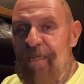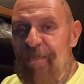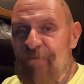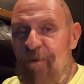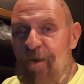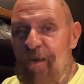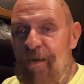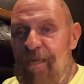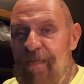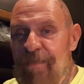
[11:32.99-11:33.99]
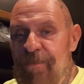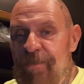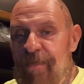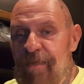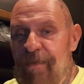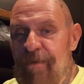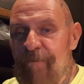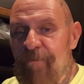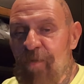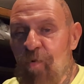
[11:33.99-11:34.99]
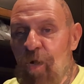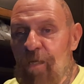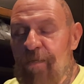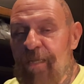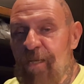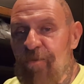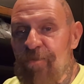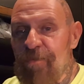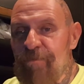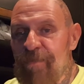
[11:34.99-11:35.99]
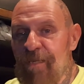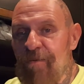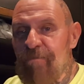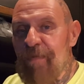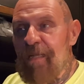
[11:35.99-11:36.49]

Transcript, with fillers: as far as uh, the quality goes. So